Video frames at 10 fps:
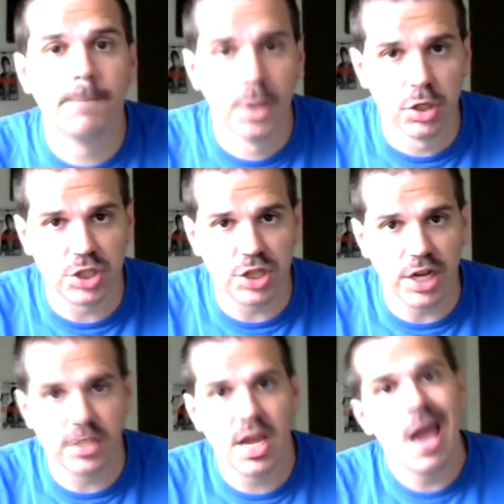
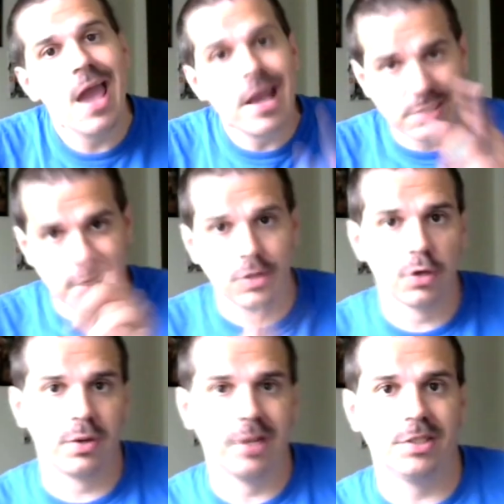bullshit as
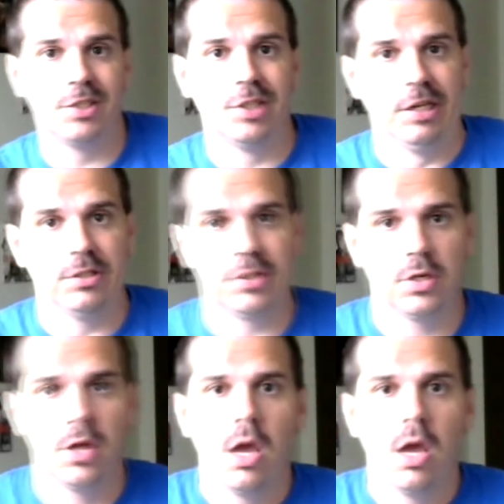Killer Instinct.